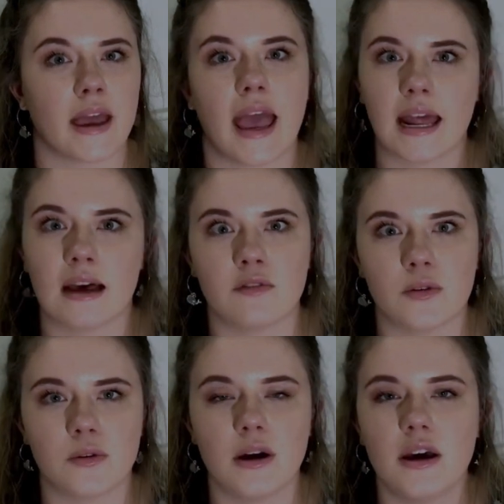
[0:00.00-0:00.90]
my
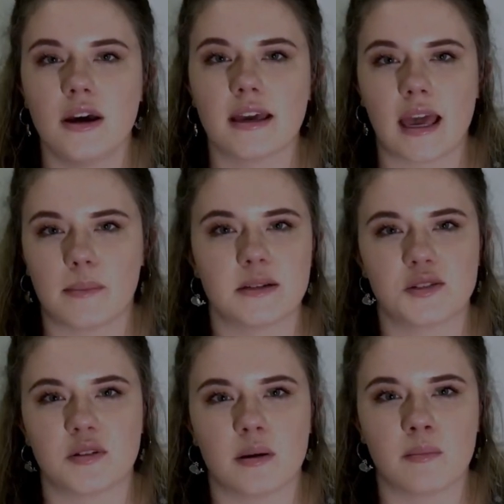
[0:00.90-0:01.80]
A-level
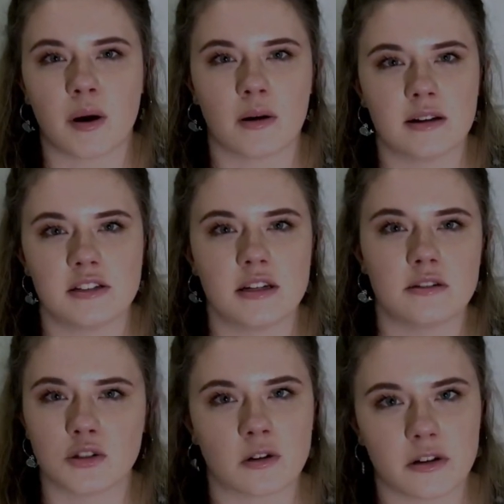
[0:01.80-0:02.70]
chemistry and biology
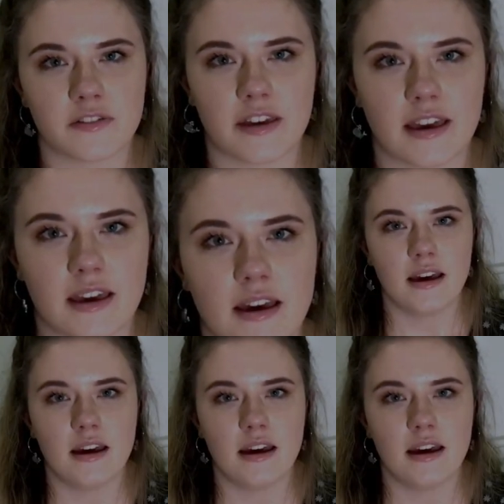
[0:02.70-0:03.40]
and geography